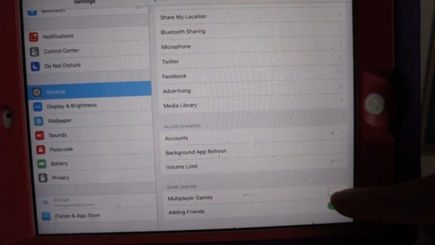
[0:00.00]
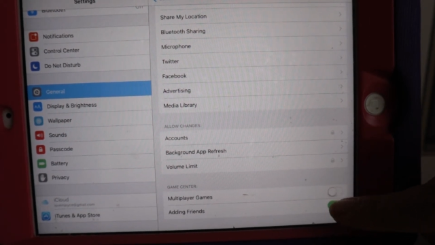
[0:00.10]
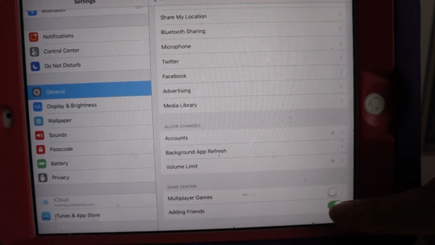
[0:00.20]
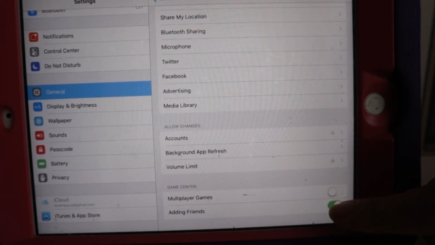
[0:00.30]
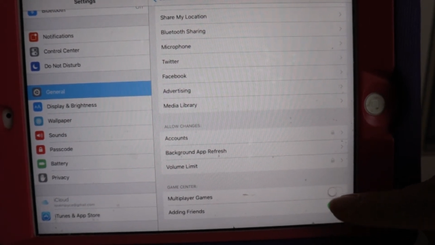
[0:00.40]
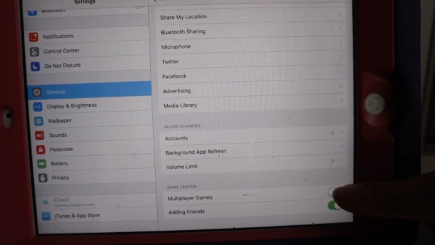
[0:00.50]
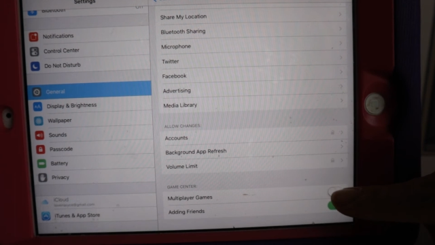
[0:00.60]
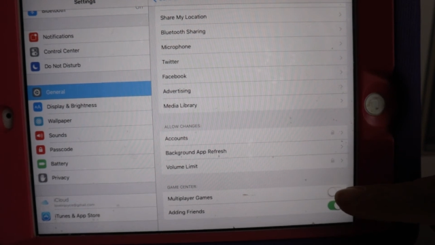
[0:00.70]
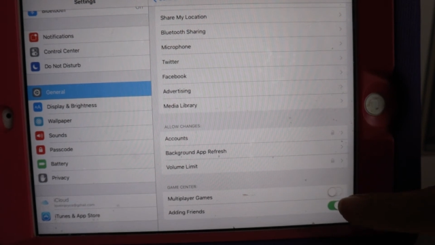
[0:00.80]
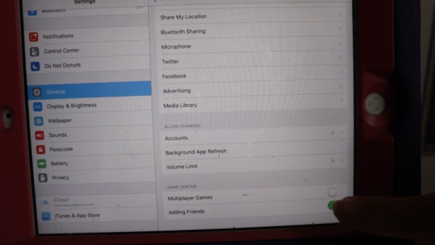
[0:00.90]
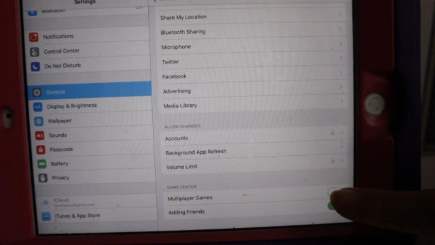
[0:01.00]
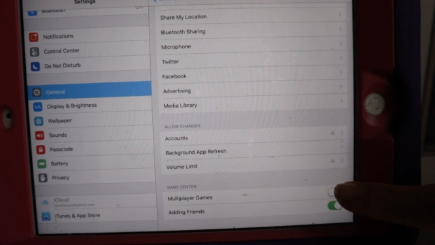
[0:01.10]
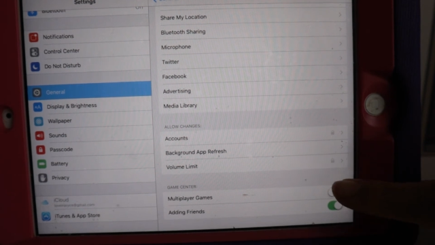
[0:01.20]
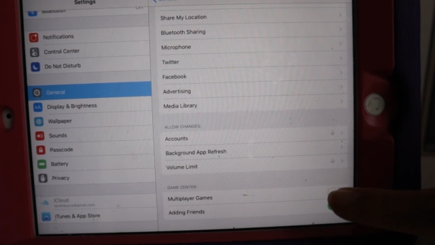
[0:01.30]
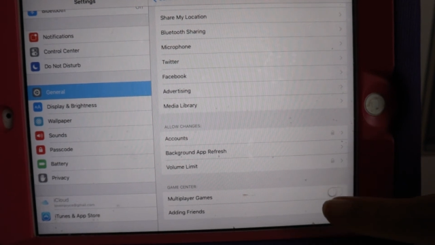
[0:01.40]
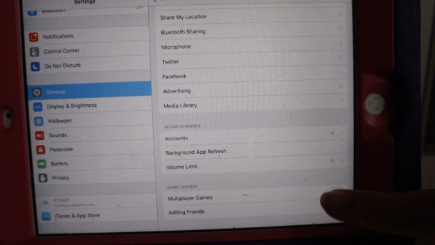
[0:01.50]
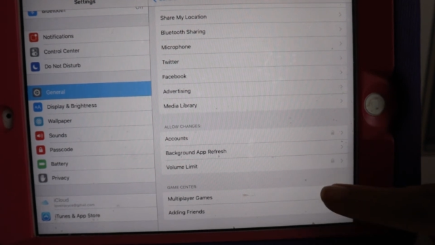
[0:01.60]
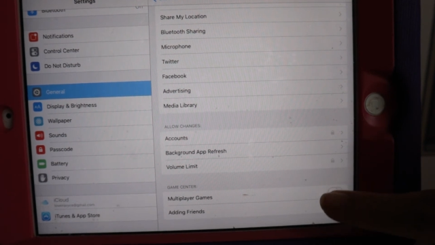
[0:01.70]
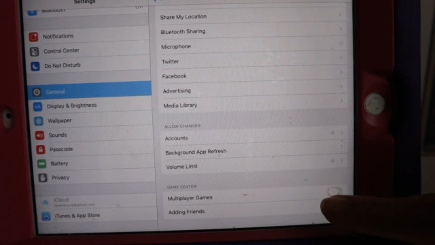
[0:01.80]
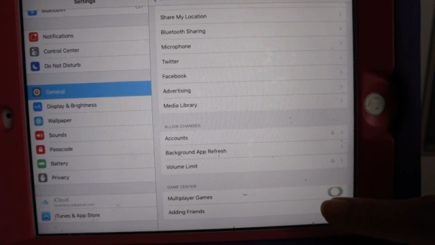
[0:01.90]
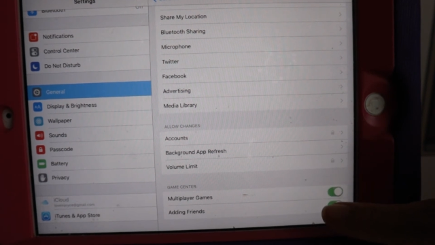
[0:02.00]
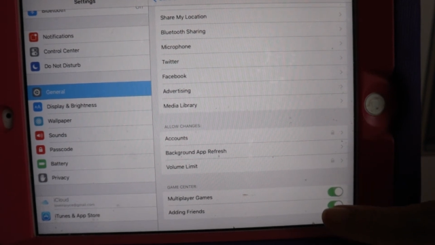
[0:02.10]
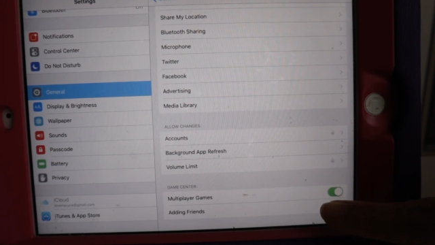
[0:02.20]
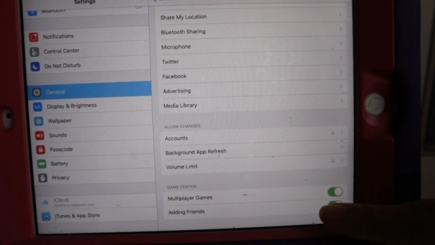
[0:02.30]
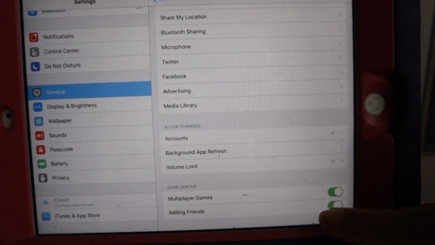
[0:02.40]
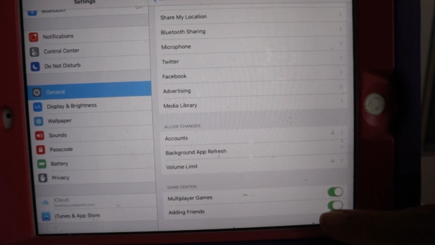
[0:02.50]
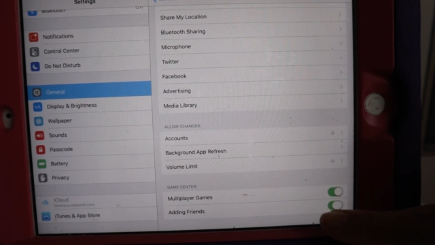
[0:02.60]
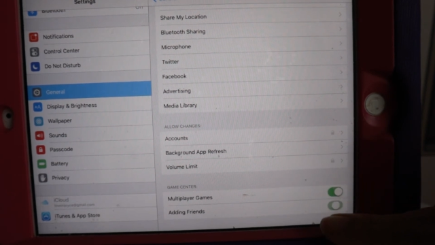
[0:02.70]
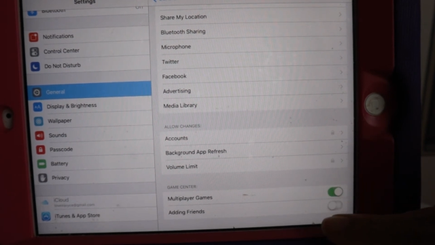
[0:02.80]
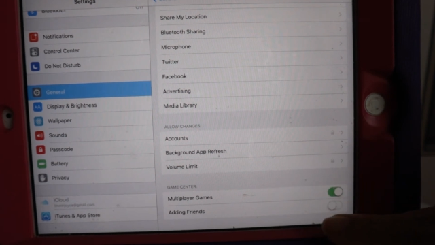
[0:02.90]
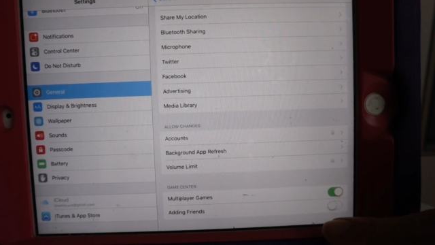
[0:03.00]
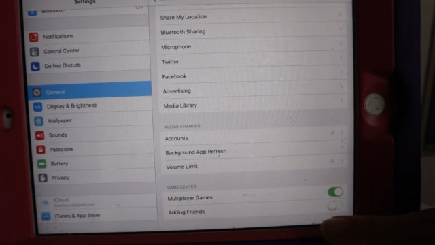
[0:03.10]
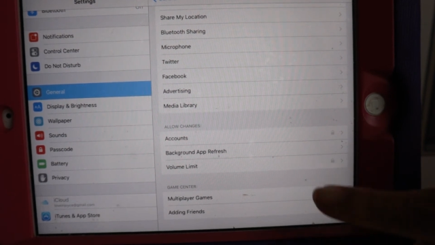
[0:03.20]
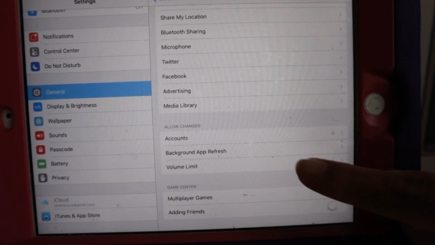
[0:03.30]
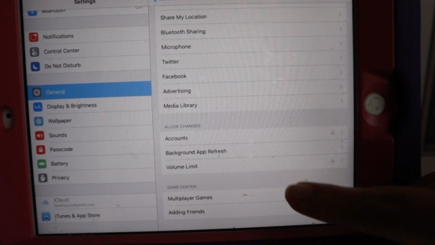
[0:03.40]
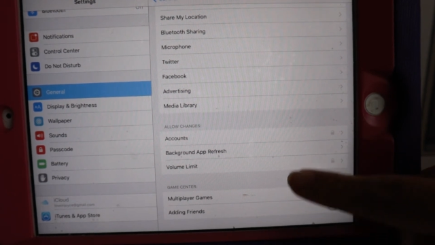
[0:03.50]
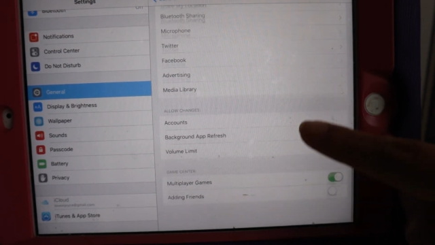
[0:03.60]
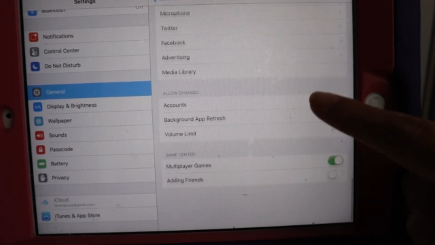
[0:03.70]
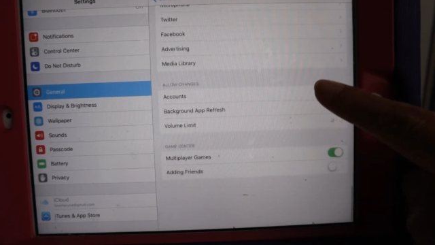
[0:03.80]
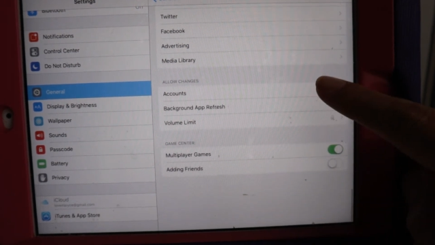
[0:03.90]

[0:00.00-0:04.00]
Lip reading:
(no speaker visible)